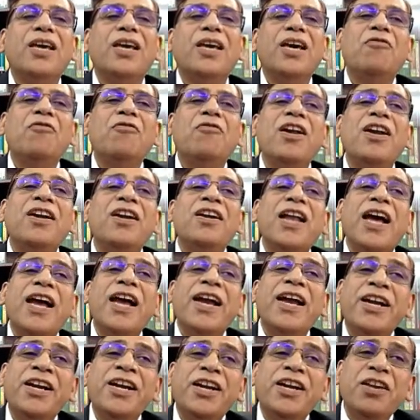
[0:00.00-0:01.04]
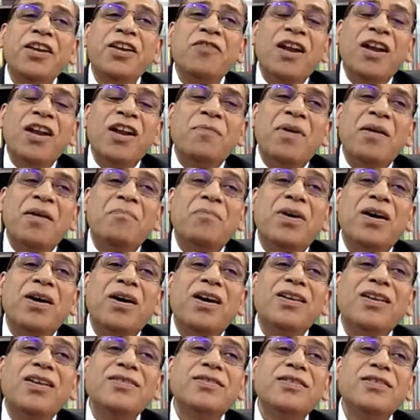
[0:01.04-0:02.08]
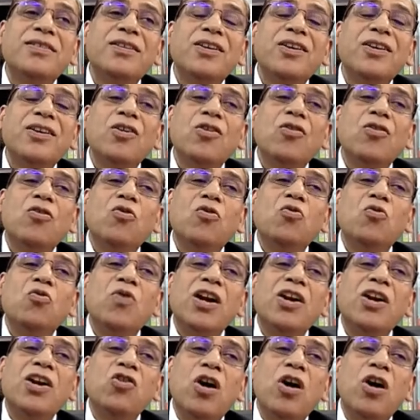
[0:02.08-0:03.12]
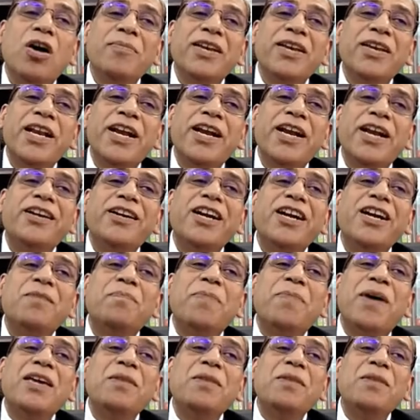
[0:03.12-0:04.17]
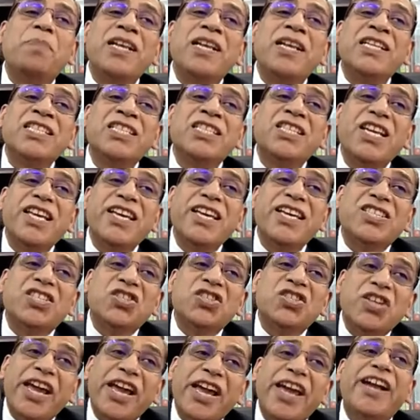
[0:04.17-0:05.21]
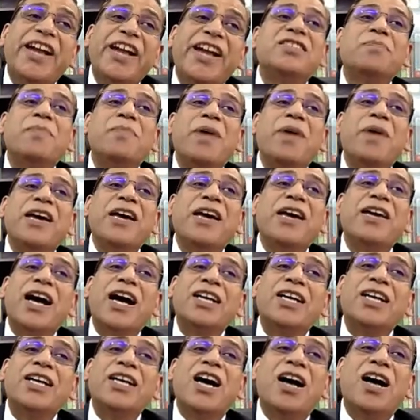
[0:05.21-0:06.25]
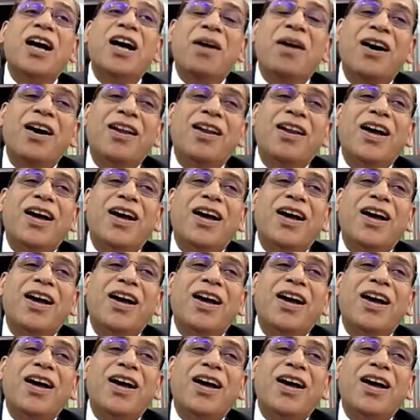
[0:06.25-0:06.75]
There were 91 members who were nominated by princely states, by Raja,